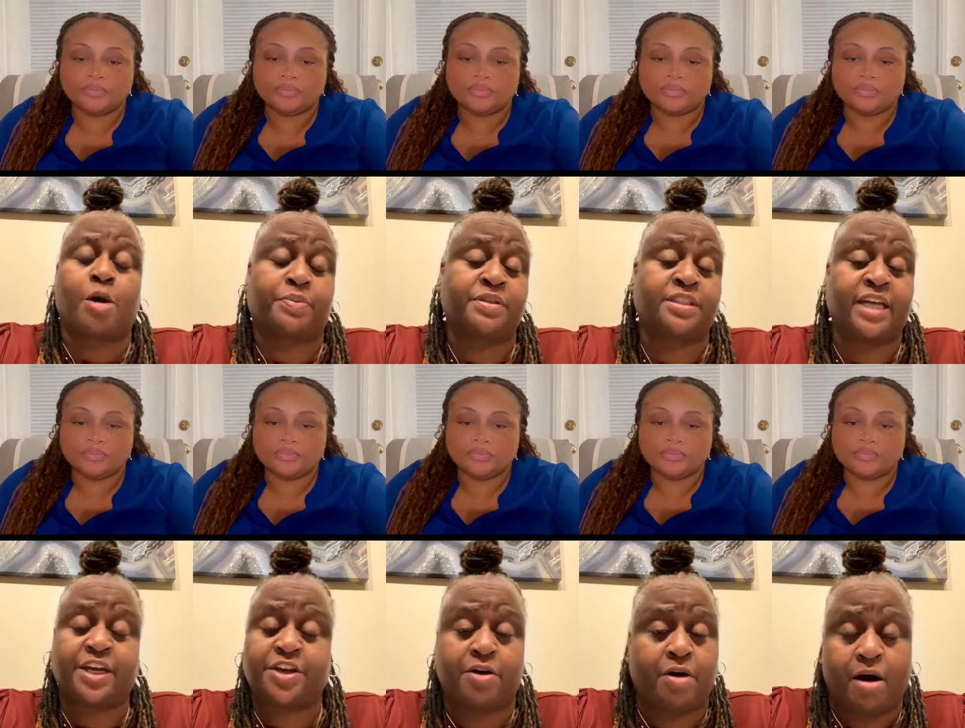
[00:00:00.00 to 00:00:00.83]
Speaker 1: Protect your
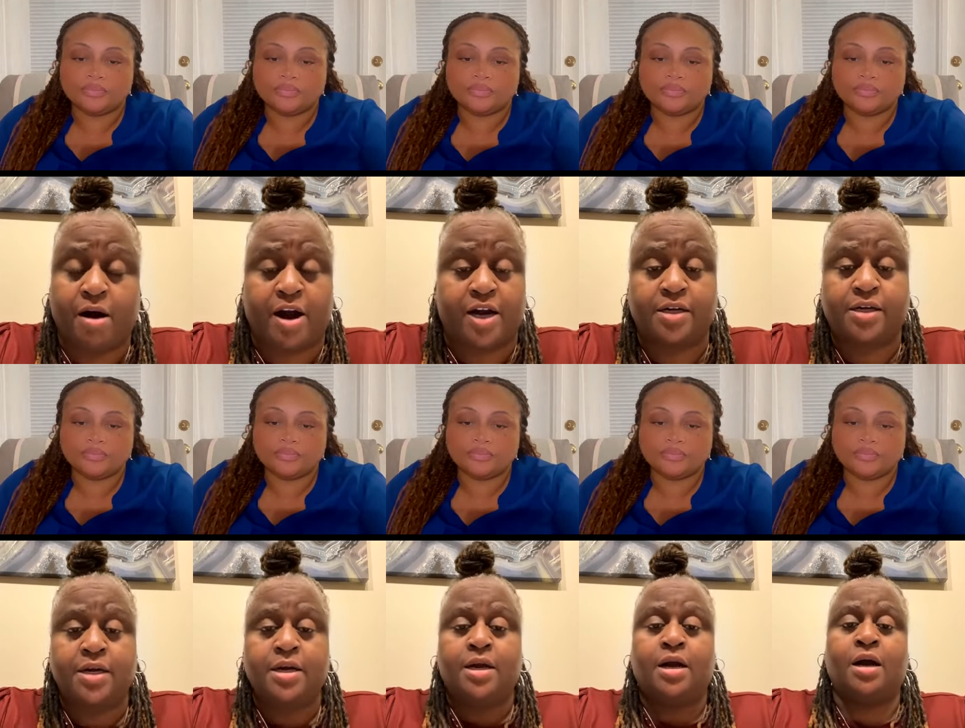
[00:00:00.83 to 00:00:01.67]
heart.
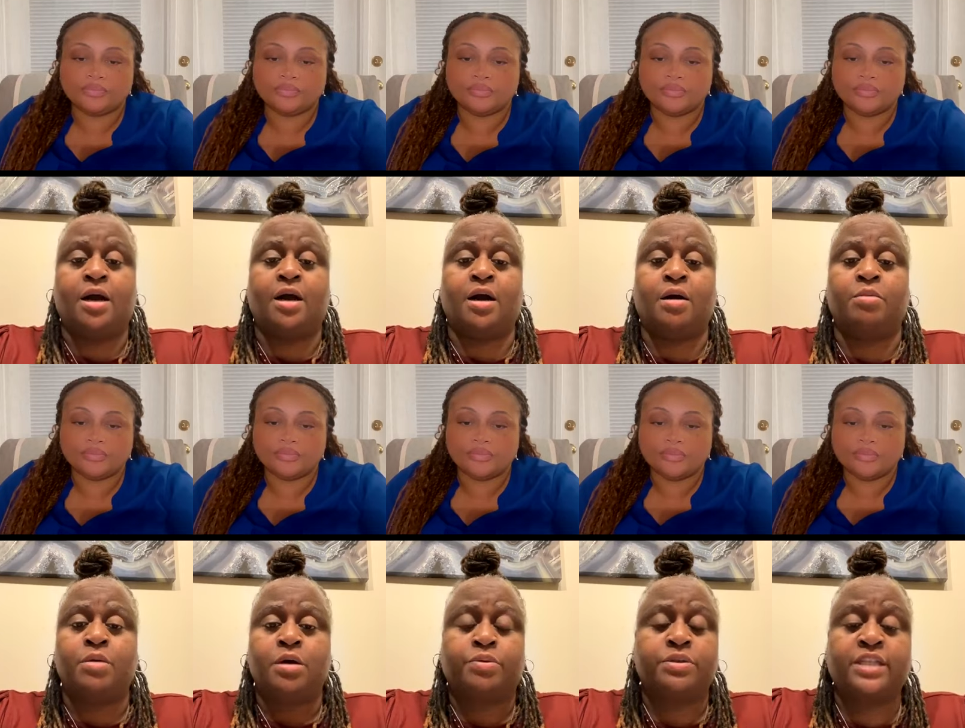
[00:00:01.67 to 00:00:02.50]
Um,
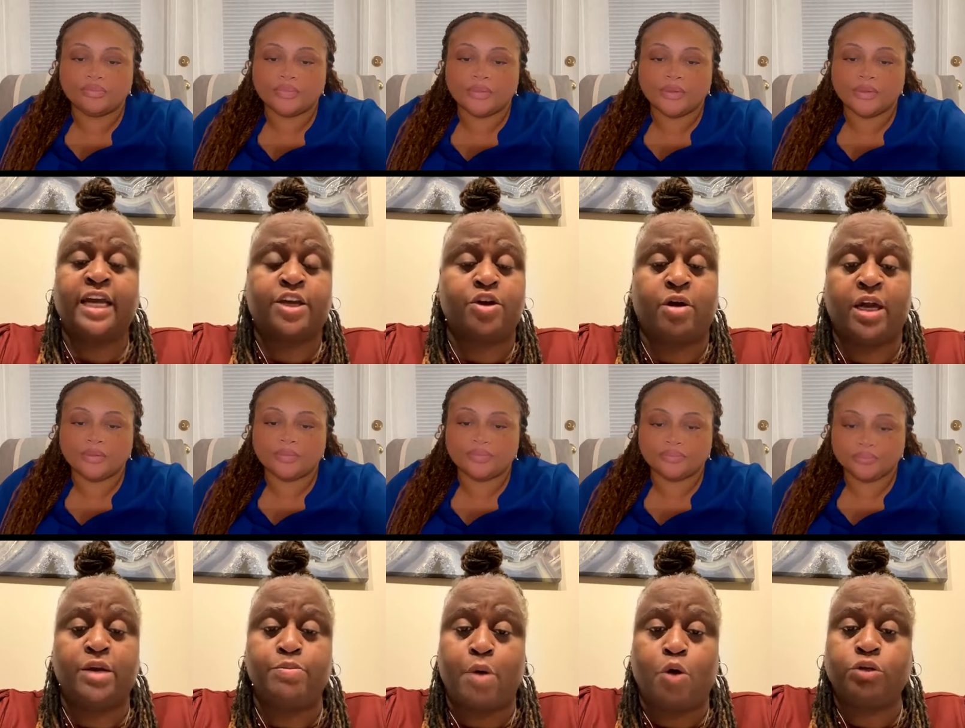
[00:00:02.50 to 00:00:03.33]
protect your
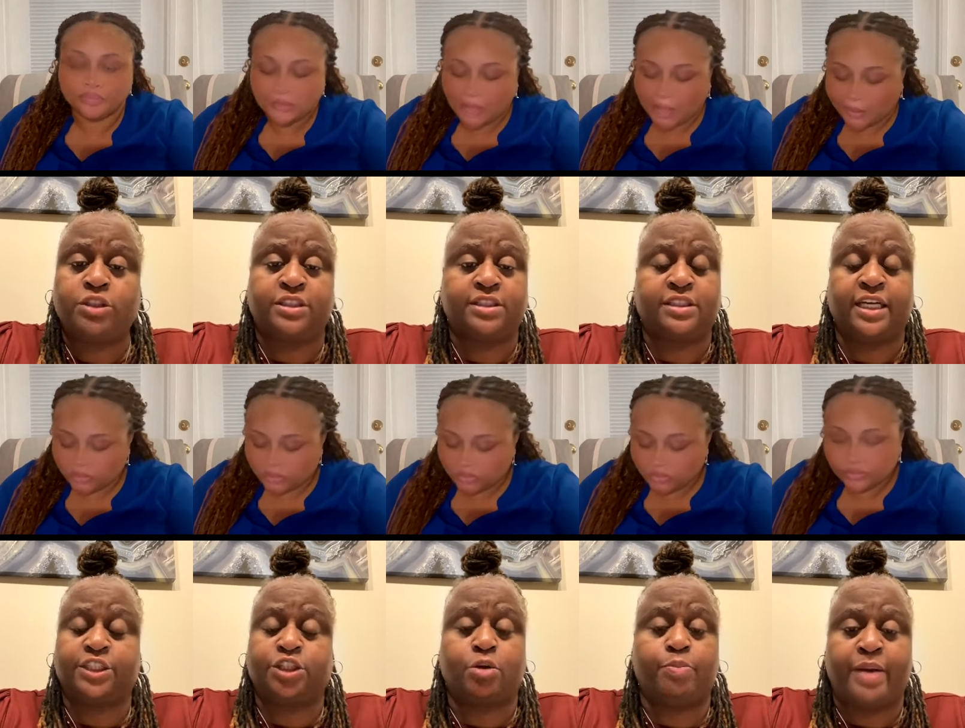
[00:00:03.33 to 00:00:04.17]
emotions. Set your
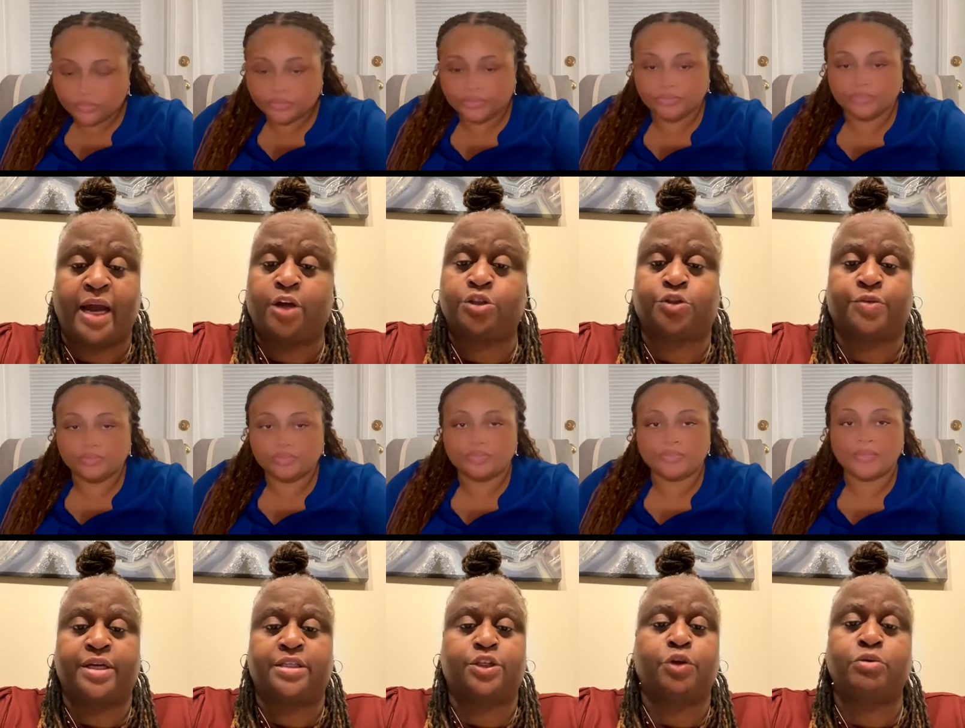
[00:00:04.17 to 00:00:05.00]
boundaries.
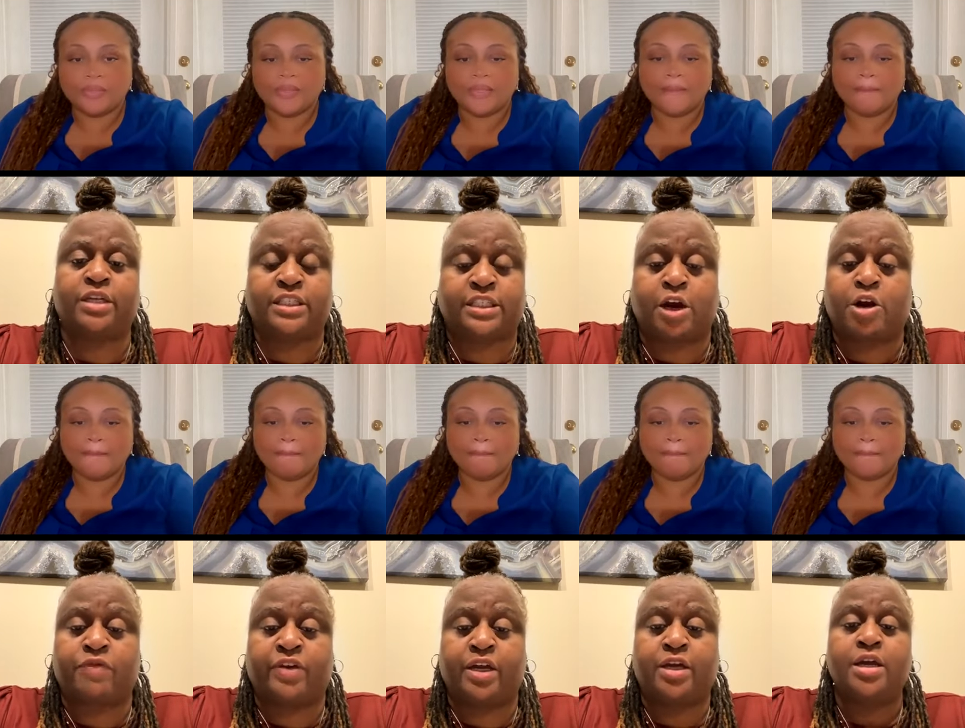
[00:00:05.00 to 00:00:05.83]
You deserve
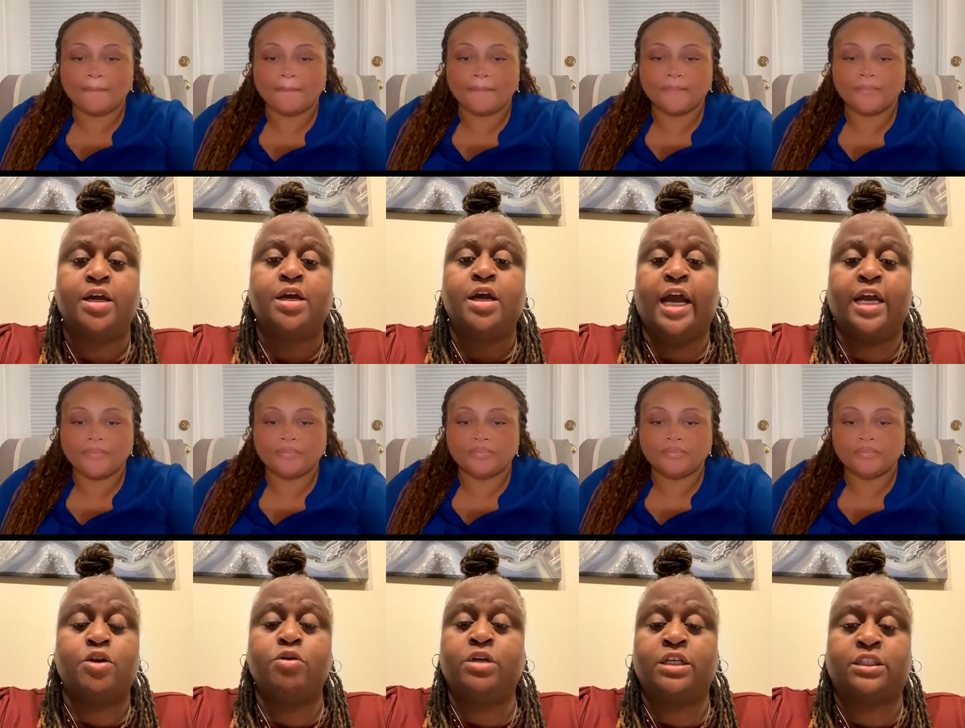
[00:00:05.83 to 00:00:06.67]
it. And you
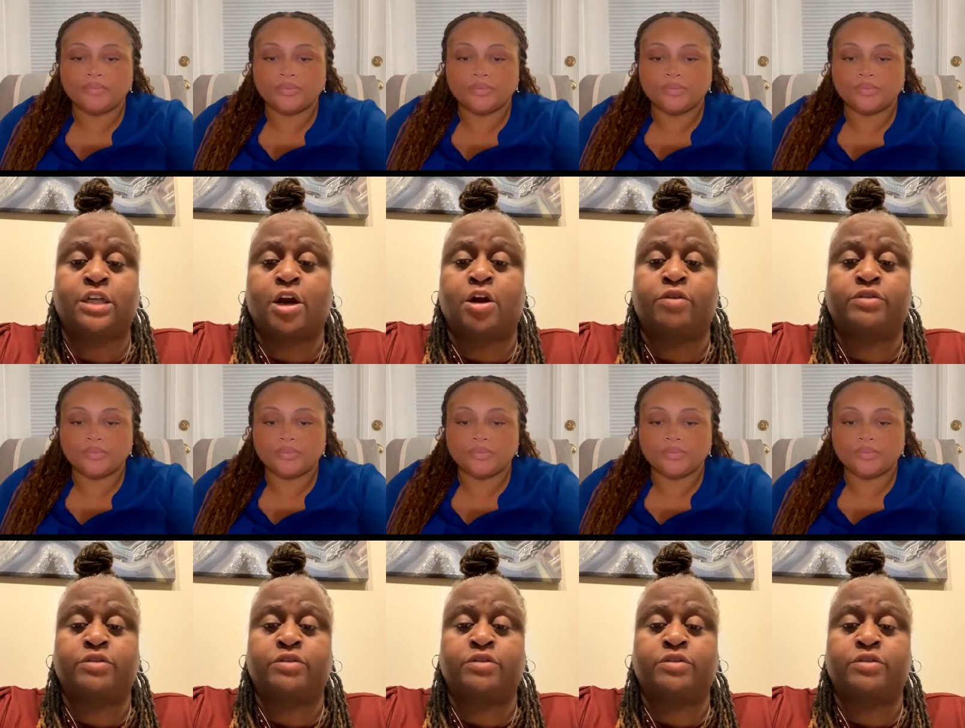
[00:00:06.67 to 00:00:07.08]
deserve to